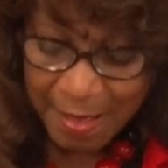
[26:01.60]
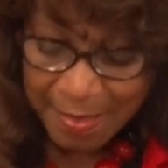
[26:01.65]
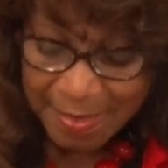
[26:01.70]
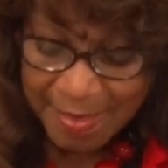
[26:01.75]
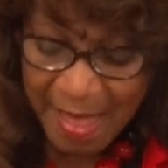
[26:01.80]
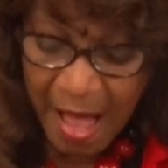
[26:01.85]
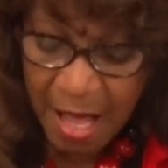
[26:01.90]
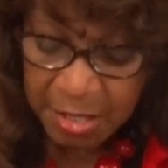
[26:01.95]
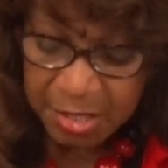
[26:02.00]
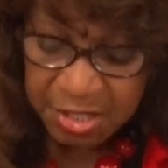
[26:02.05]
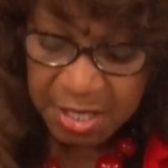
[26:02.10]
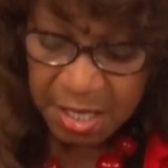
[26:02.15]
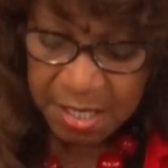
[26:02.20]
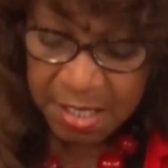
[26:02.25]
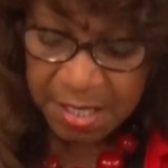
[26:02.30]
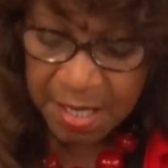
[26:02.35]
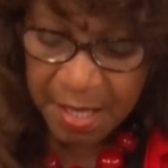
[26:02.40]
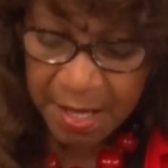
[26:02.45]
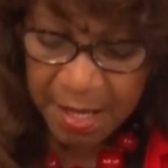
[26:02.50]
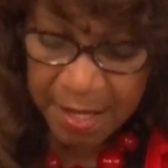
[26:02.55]
Thou
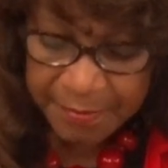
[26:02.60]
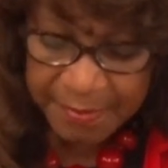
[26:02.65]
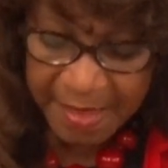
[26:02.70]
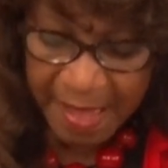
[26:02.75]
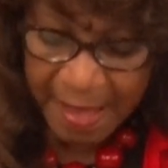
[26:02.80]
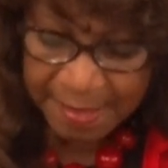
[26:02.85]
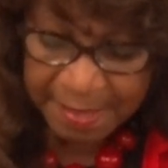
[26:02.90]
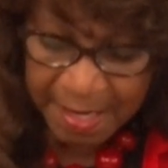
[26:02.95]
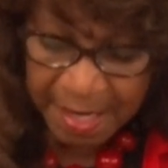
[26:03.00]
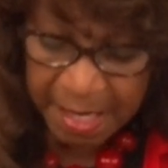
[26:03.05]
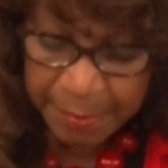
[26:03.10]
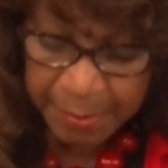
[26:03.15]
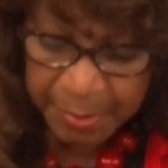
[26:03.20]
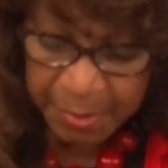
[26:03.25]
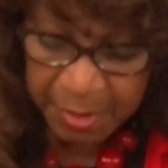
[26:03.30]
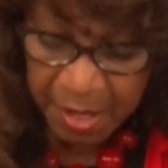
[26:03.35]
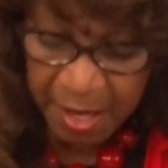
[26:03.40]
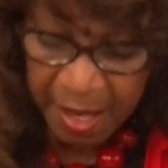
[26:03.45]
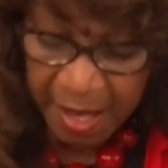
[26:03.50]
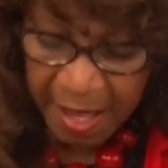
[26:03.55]
shalt love thy
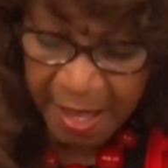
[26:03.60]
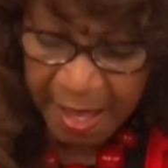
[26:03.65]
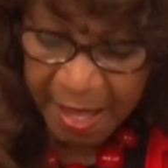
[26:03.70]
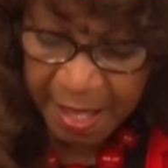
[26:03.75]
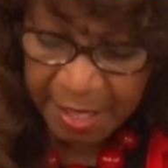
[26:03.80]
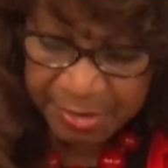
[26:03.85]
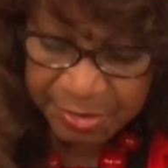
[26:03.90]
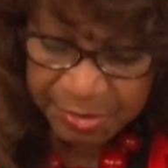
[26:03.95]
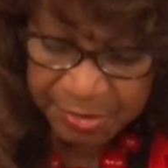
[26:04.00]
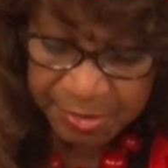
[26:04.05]
neighbor as